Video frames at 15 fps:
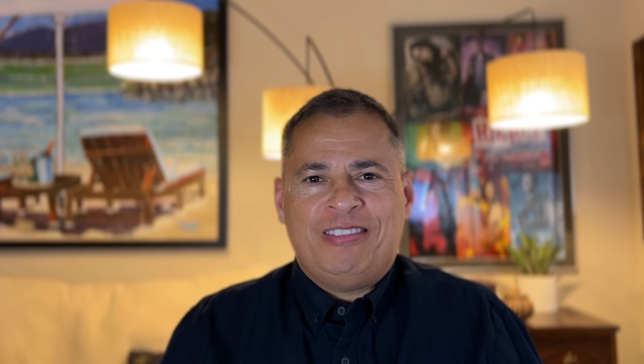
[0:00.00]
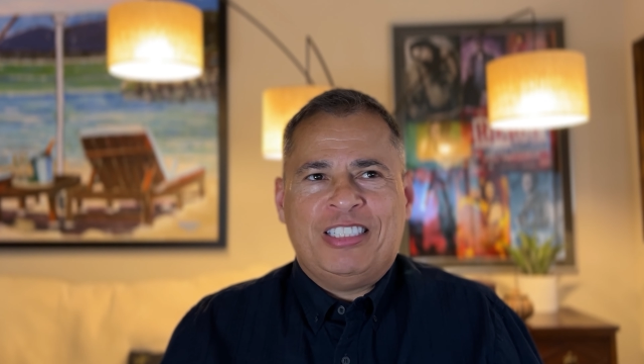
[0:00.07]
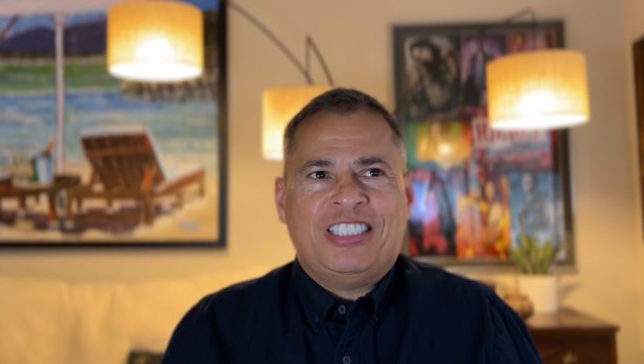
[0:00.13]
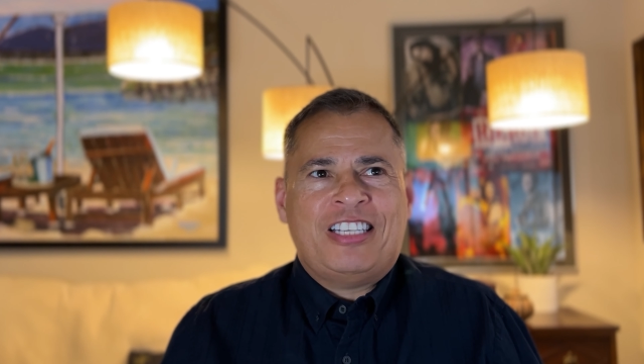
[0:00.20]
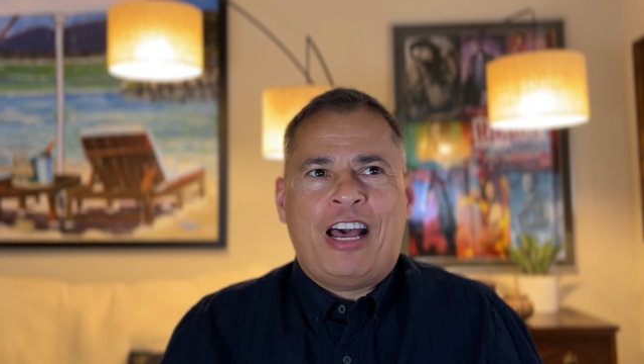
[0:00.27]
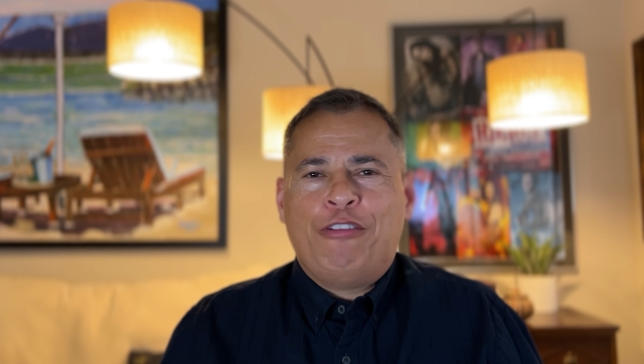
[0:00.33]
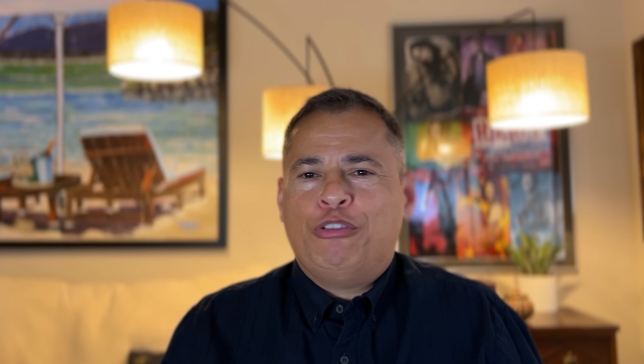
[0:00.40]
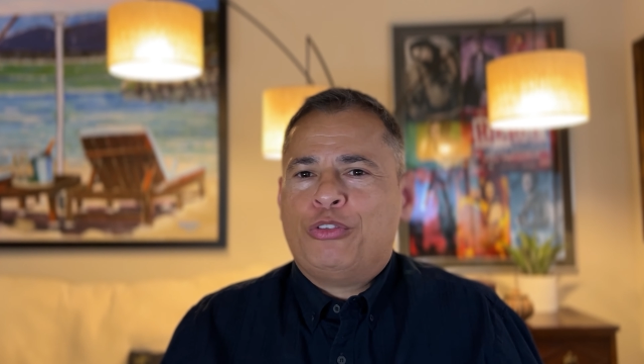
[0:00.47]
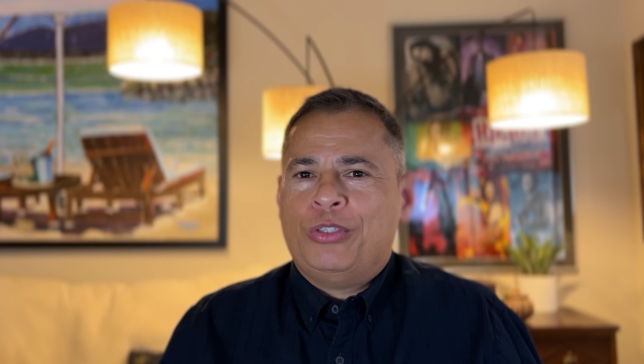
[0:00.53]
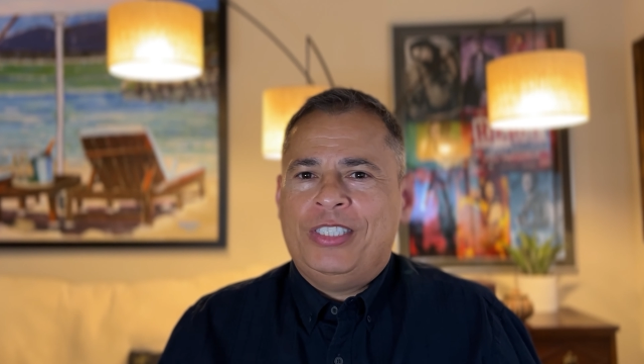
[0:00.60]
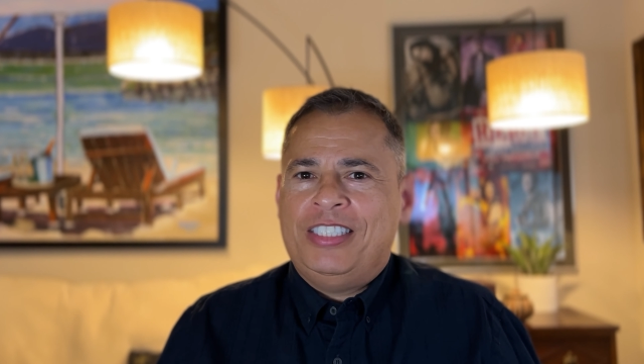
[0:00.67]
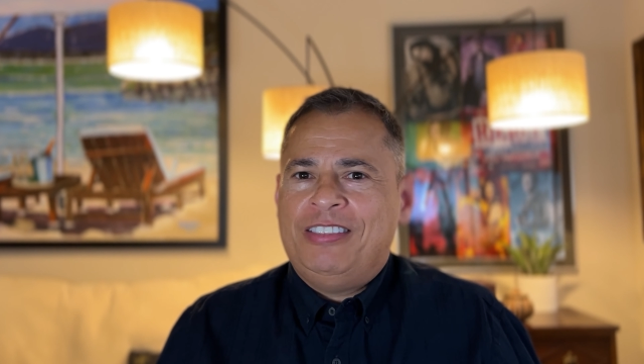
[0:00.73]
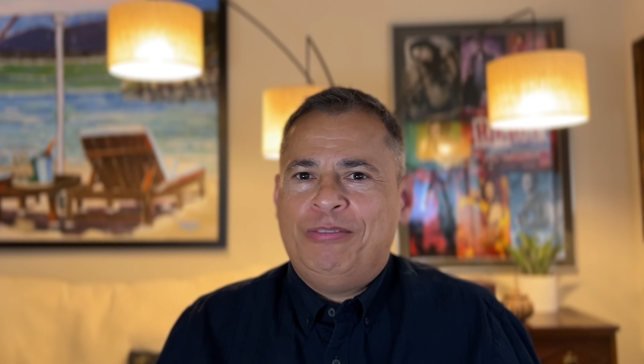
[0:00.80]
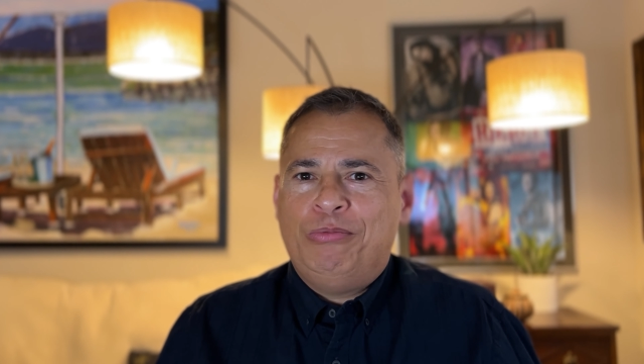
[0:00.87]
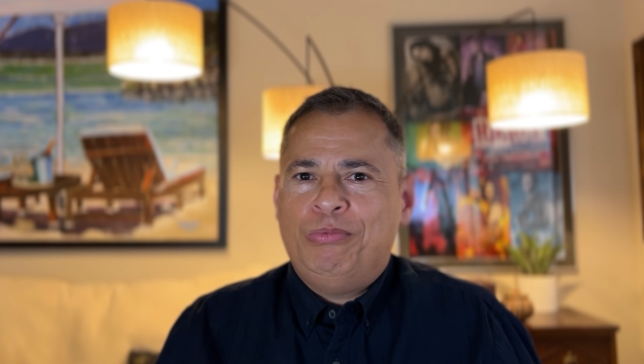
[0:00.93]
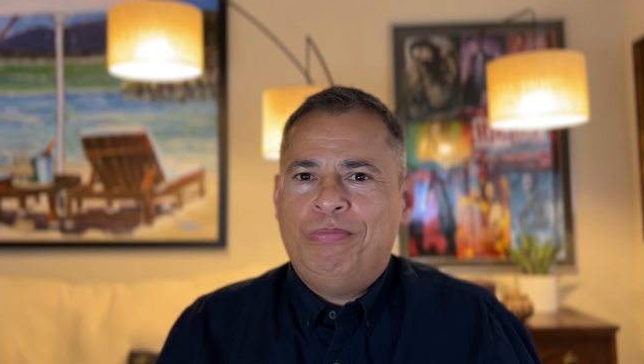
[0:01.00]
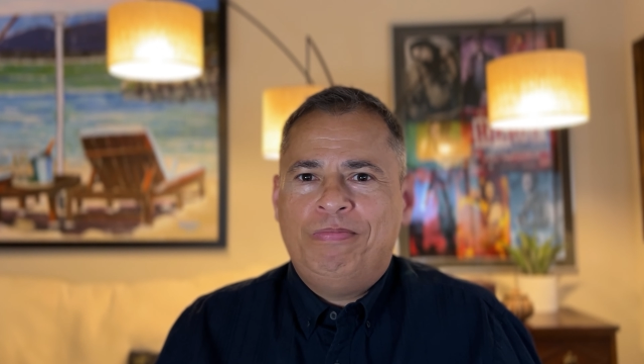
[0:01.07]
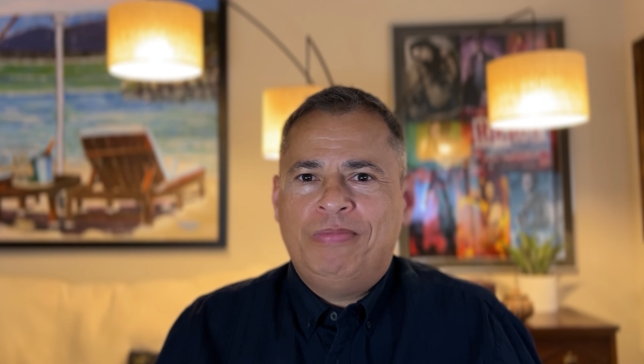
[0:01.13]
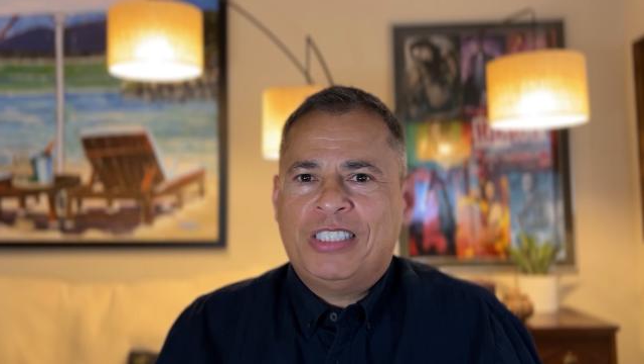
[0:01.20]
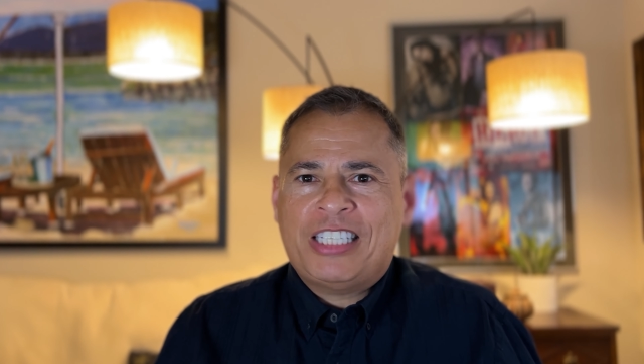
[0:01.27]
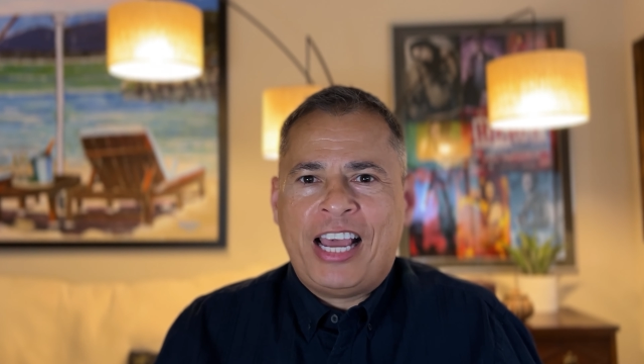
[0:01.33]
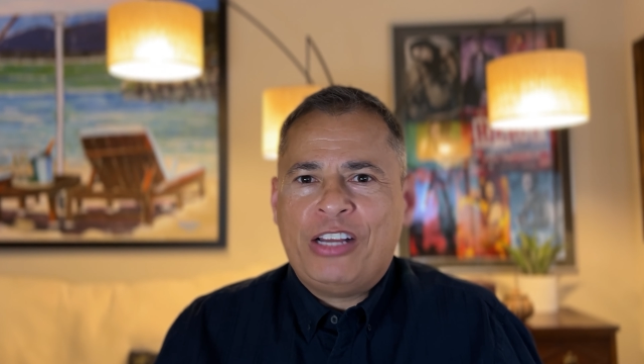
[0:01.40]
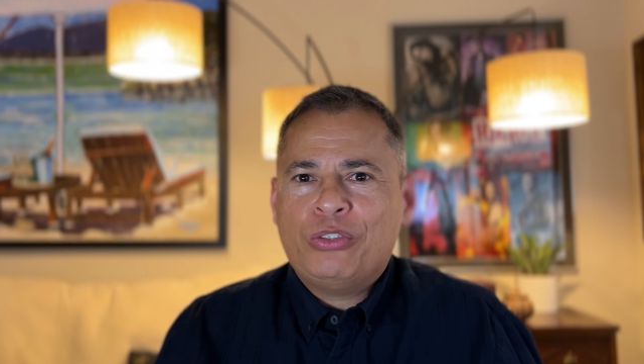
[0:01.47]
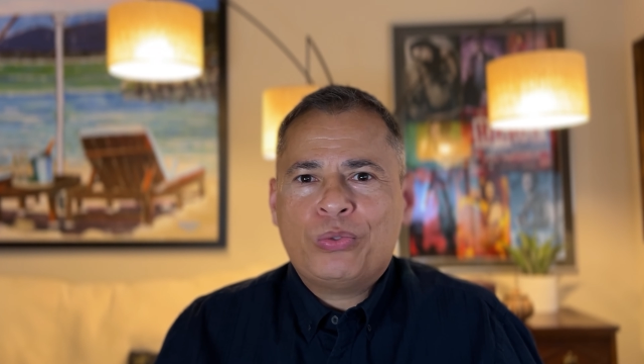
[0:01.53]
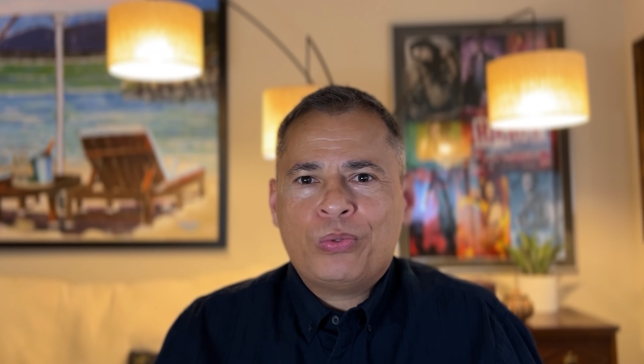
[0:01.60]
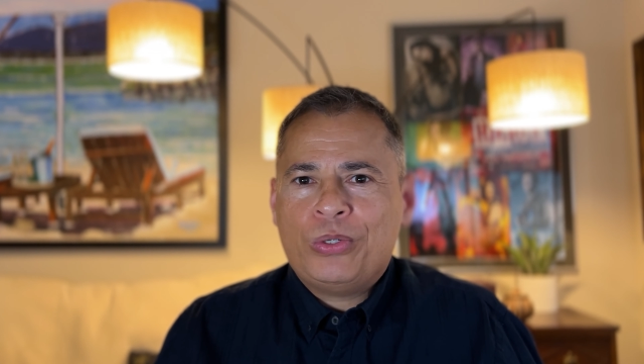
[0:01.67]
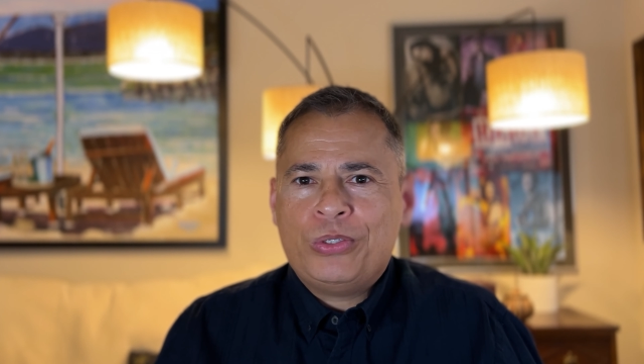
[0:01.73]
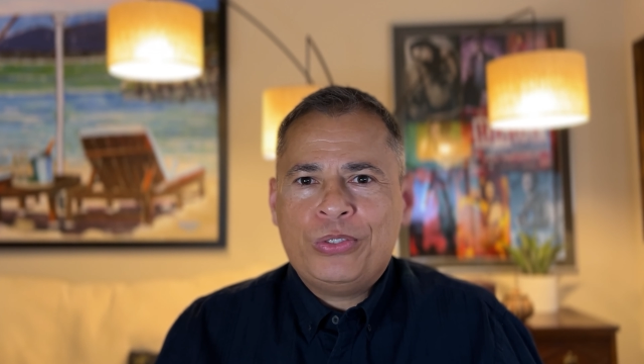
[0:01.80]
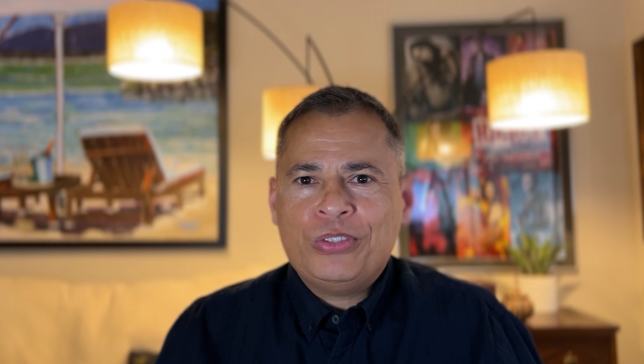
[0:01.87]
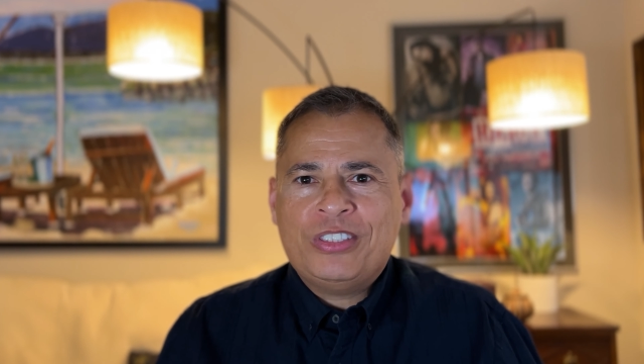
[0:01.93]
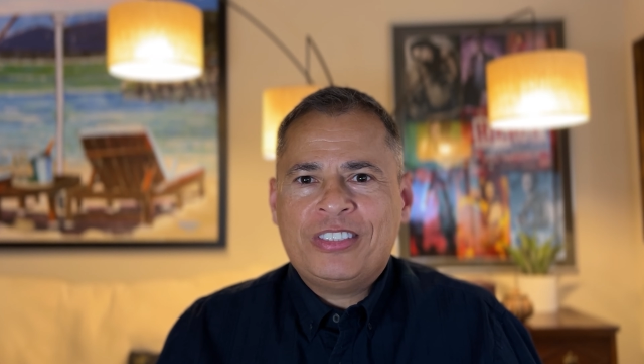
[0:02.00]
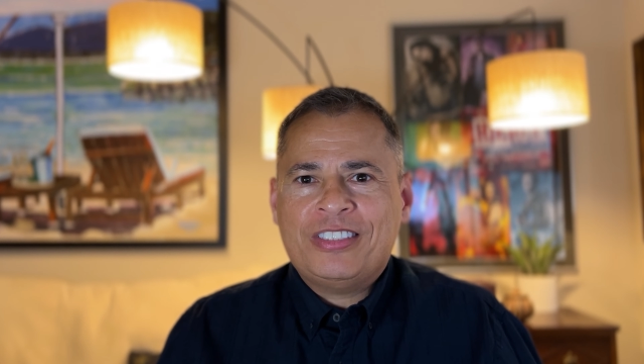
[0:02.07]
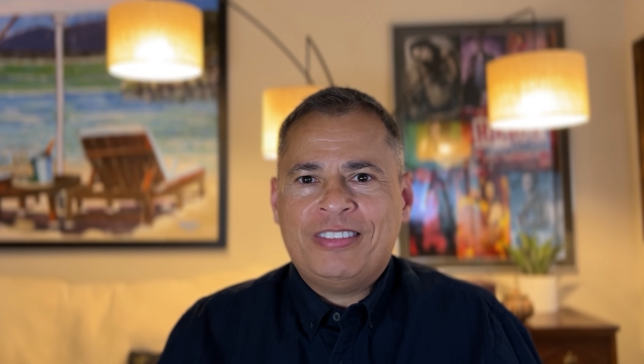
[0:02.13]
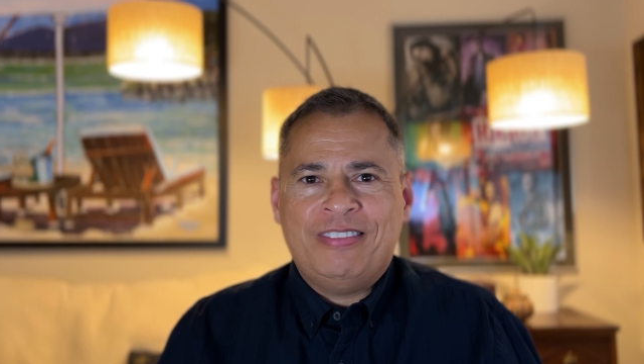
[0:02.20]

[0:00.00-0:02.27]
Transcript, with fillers: deciphering schedules,